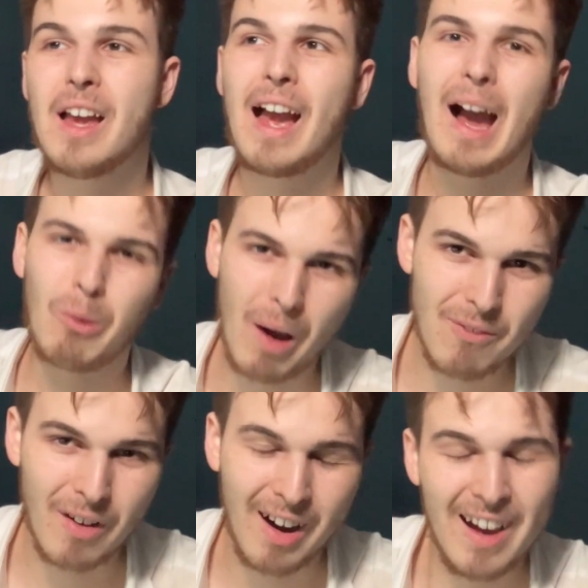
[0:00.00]

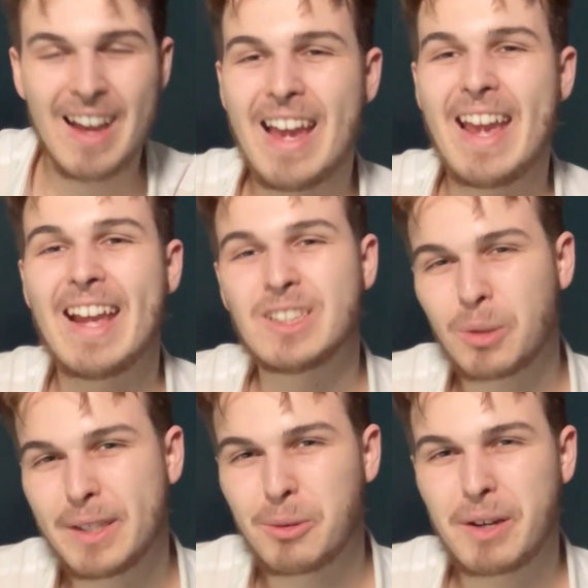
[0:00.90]
However, in
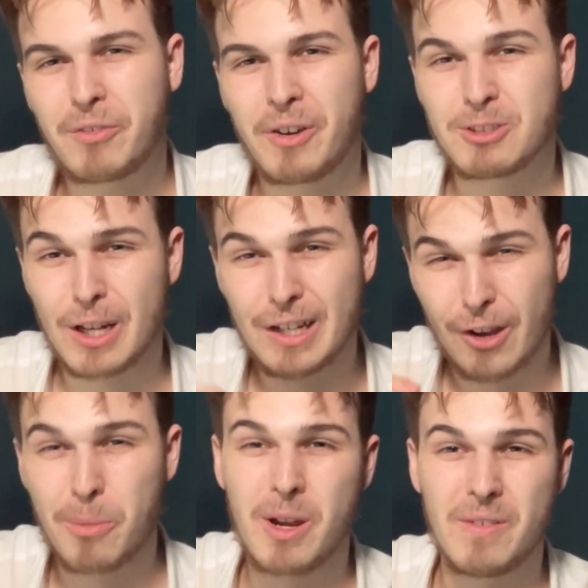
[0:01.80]
2023, it was a
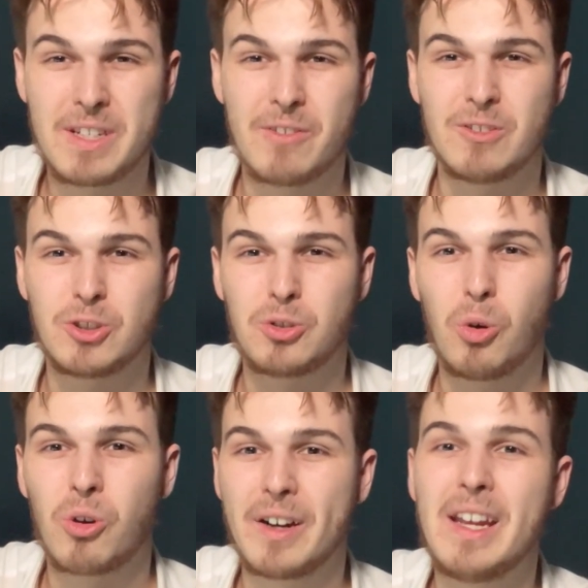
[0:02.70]
little bit of a different
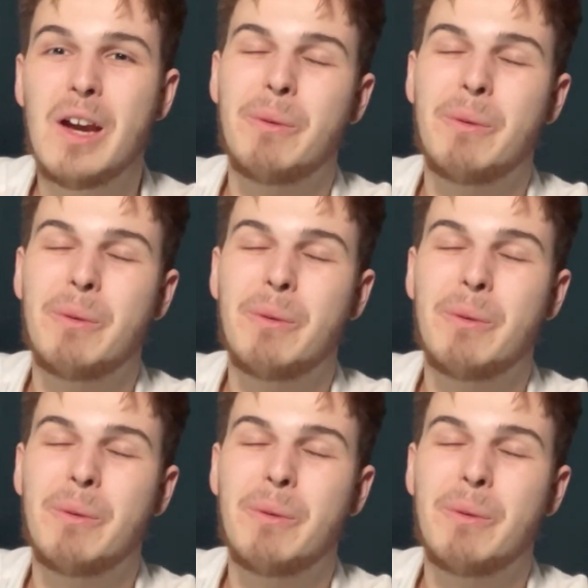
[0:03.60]
story,